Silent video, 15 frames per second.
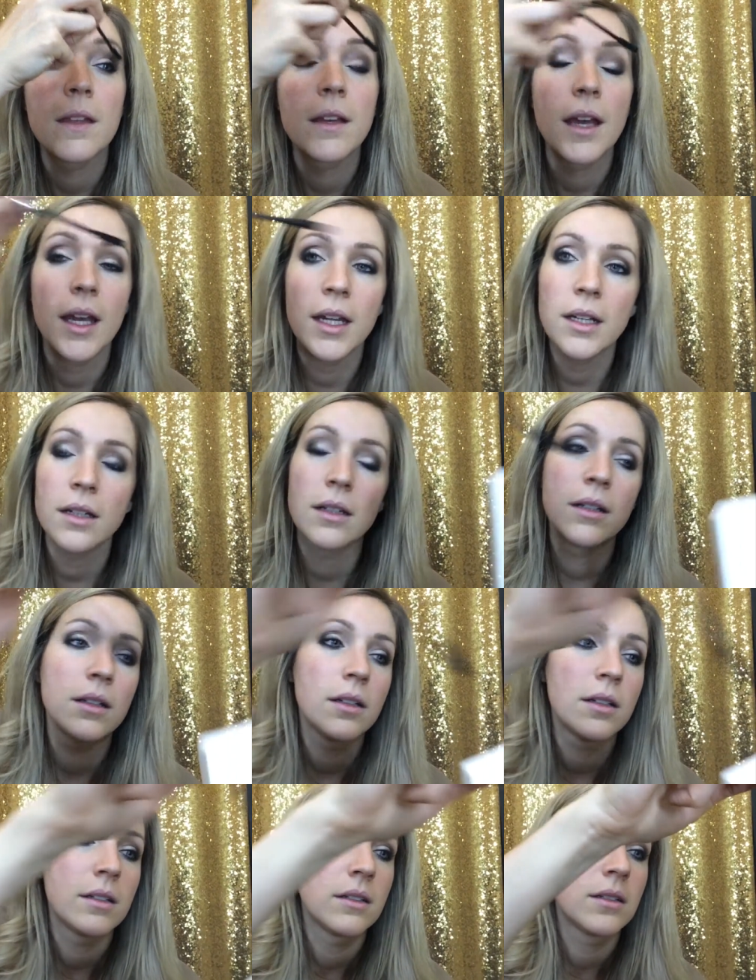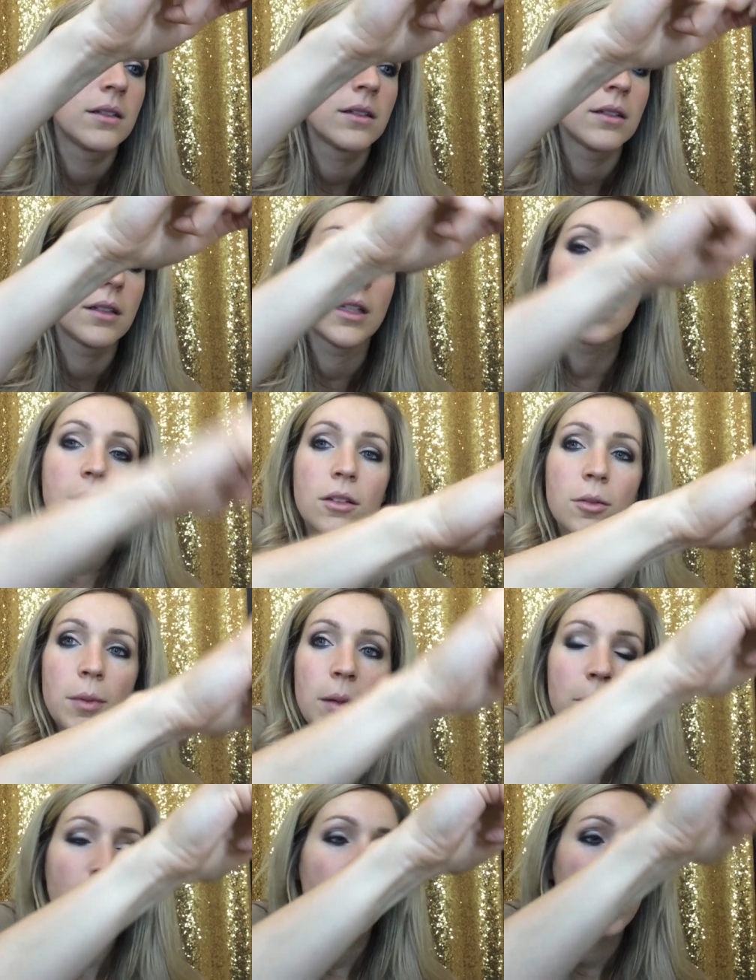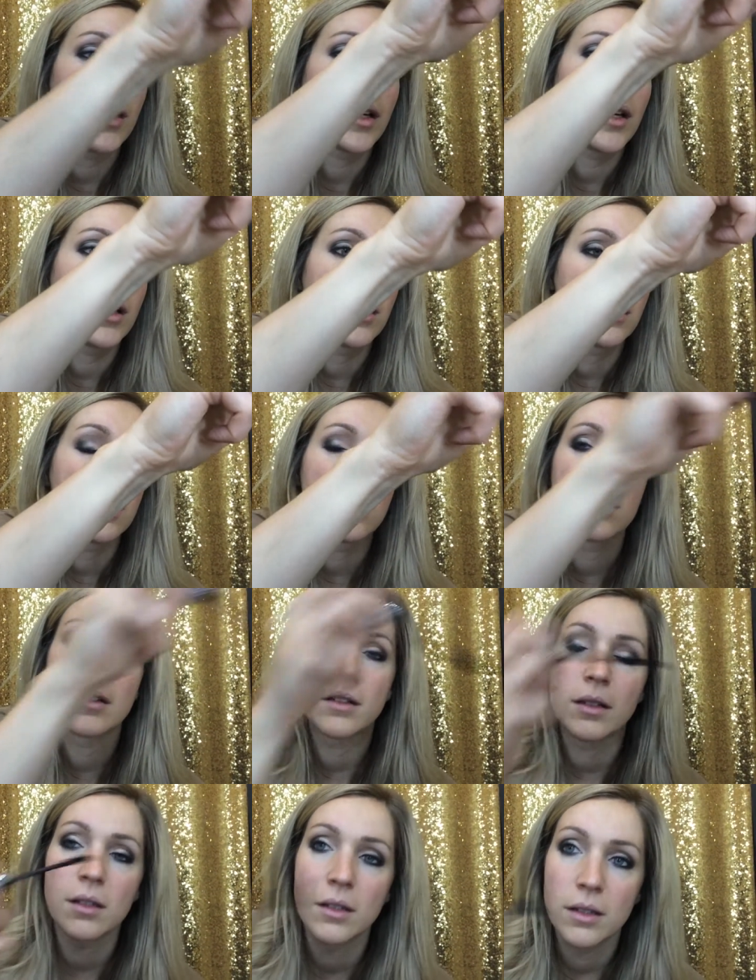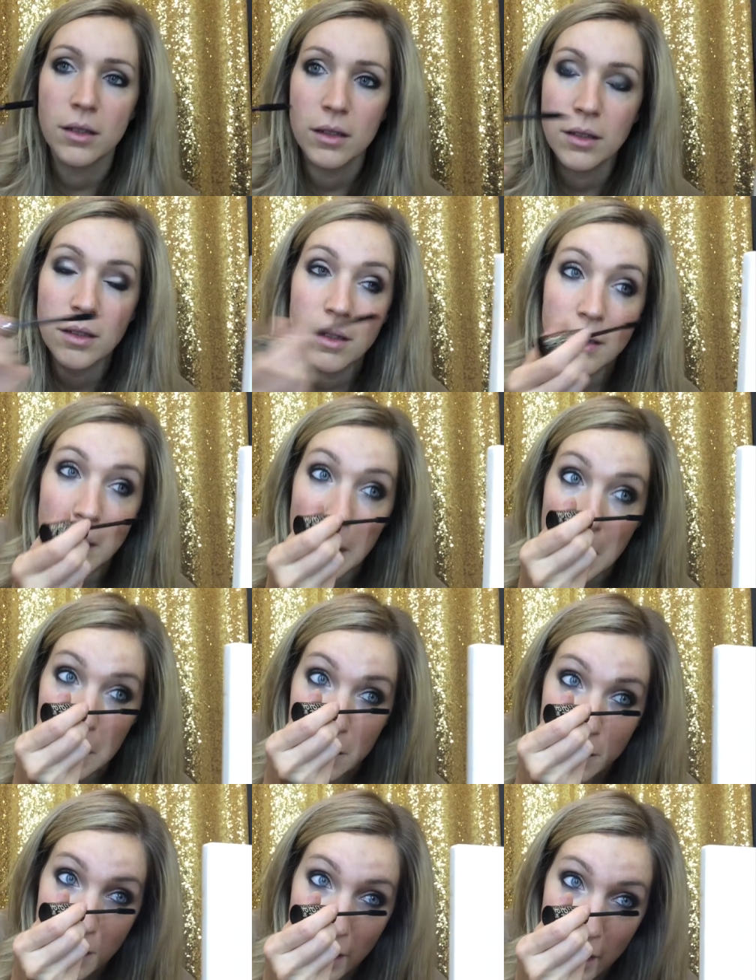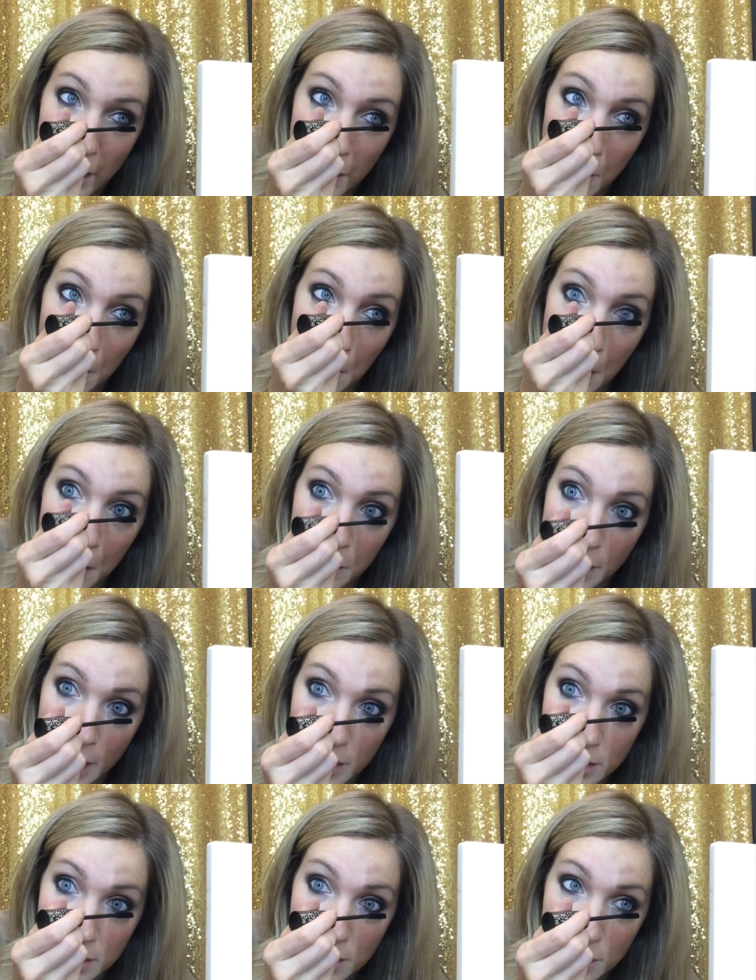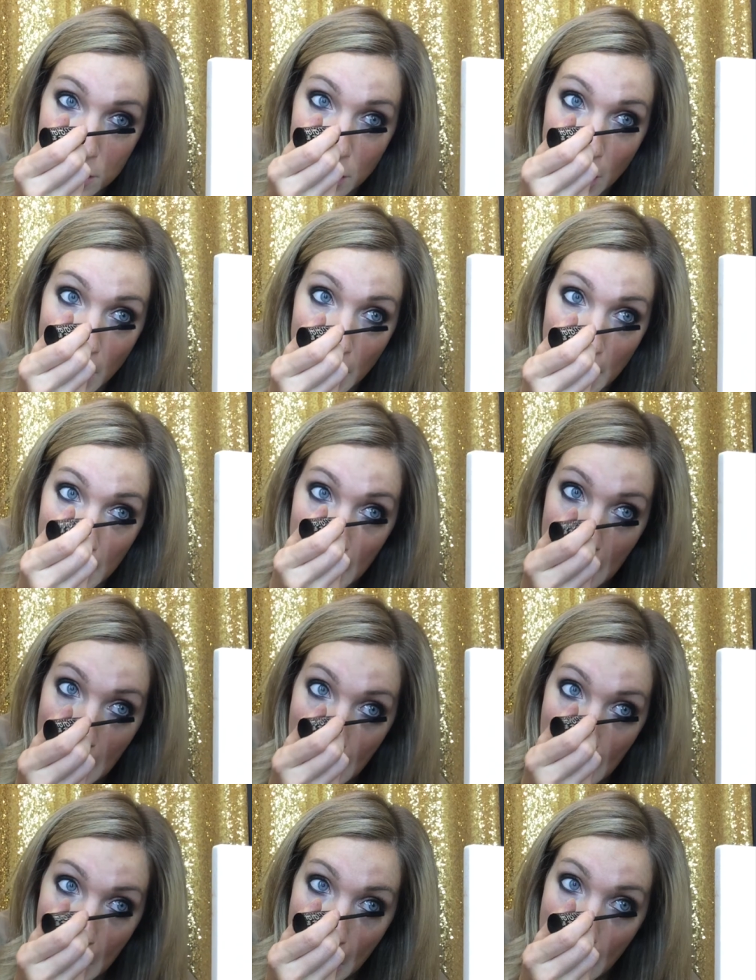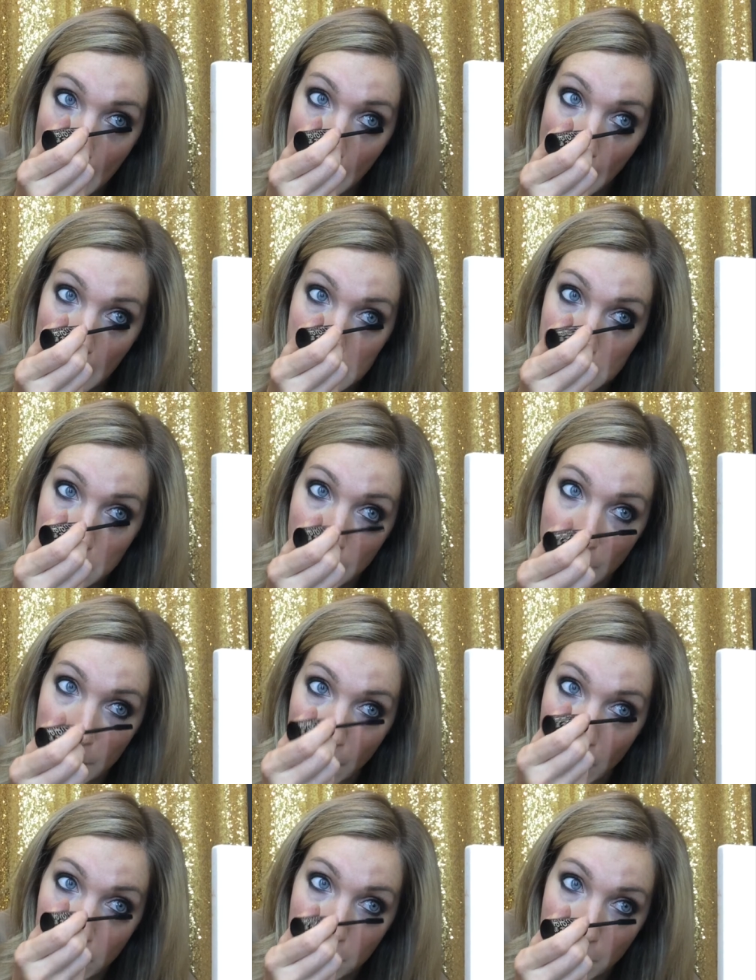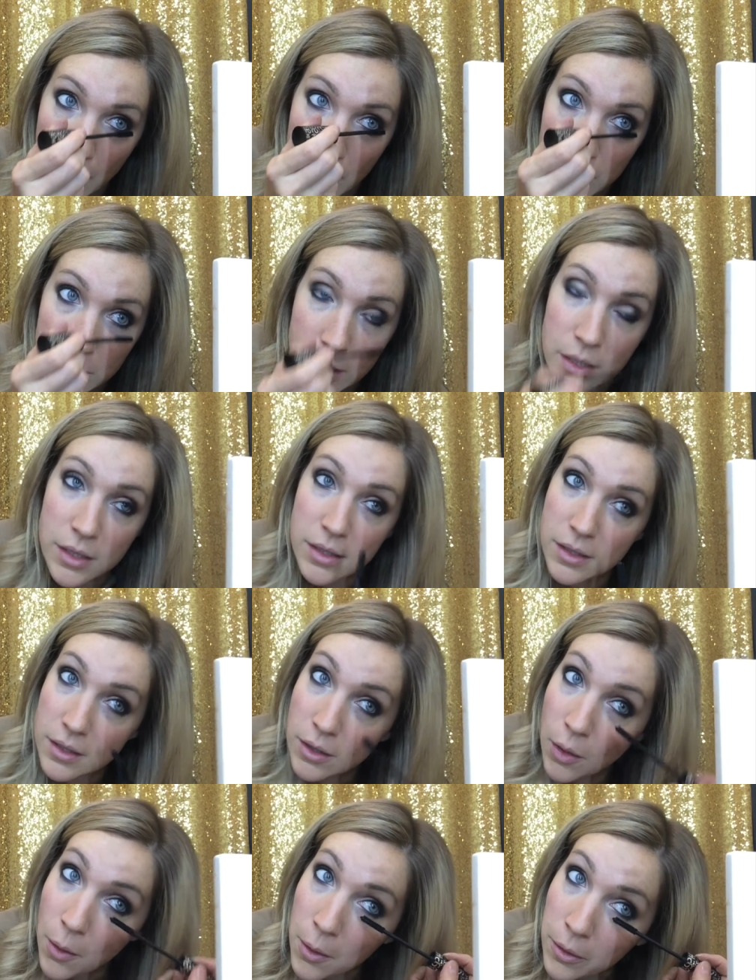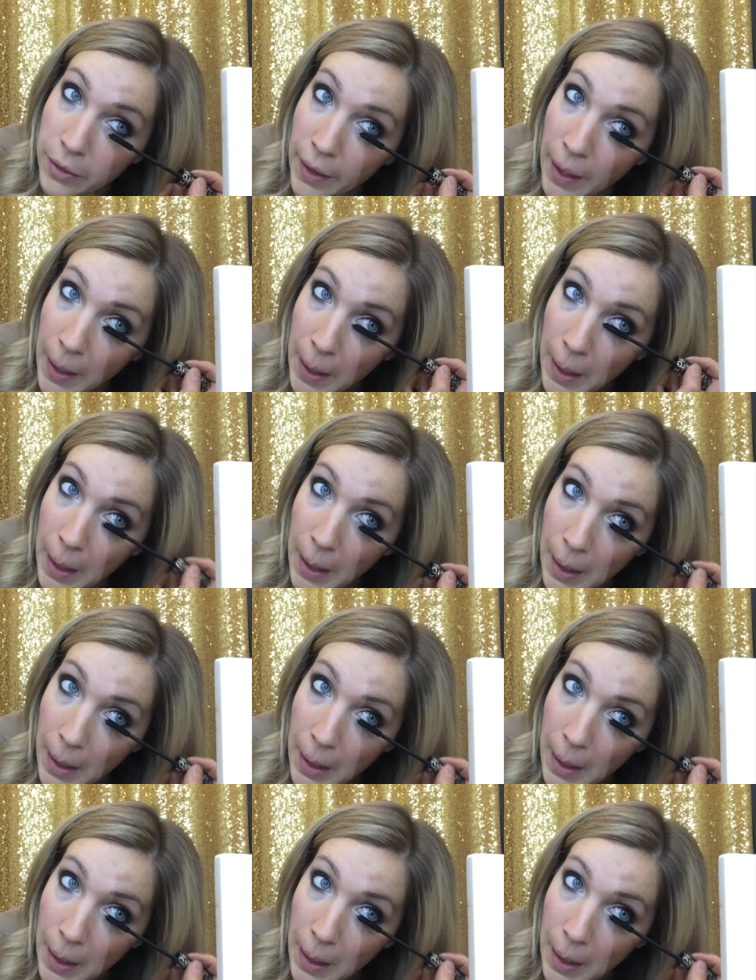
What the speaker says: okay? Get a little bit more. Then while the ends are drying, I do my bottom lashes, the whole thing.